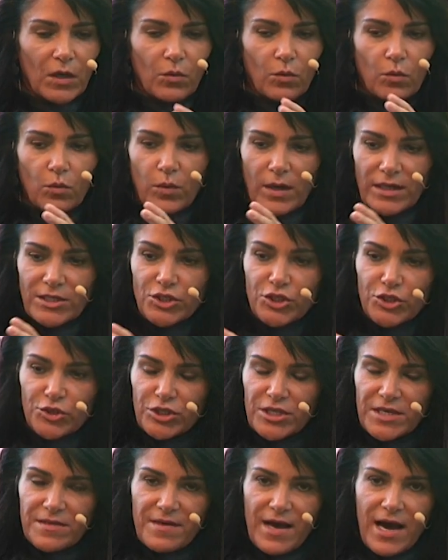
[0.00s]
Once you
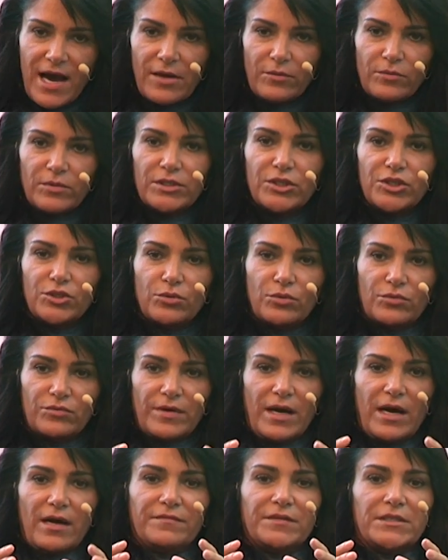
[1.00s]
see that, when you
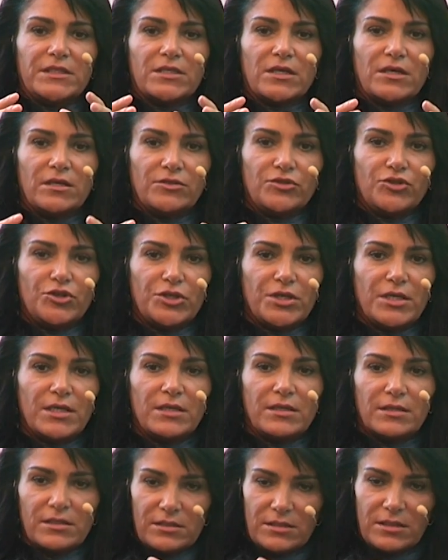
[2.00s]
arrive in the
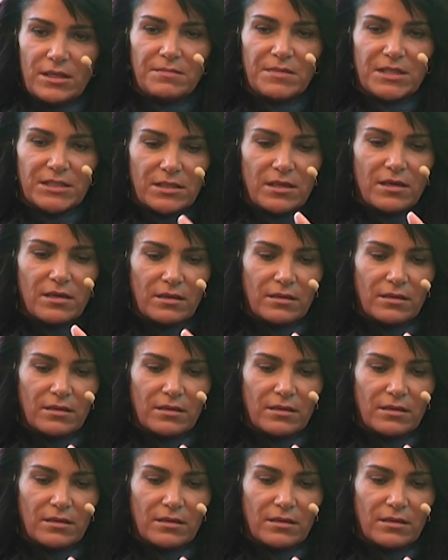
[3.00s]
country, the same as